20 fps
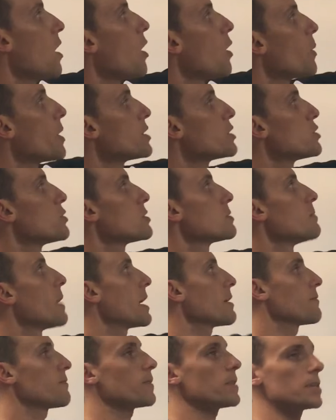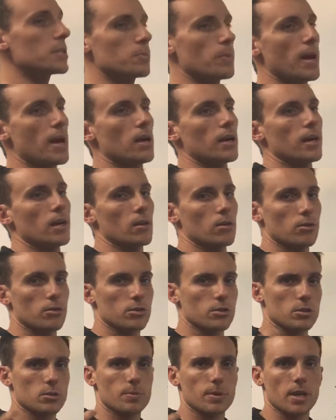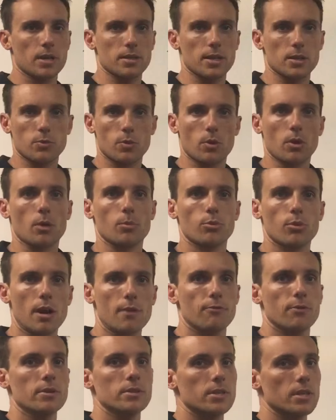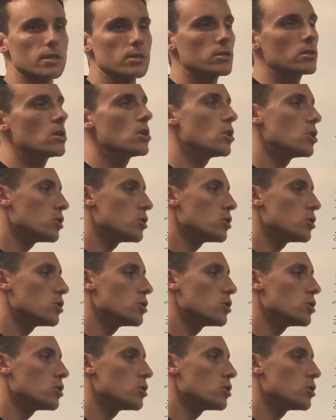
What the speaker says: always use MyFitnessPal here just because that's what our preference is.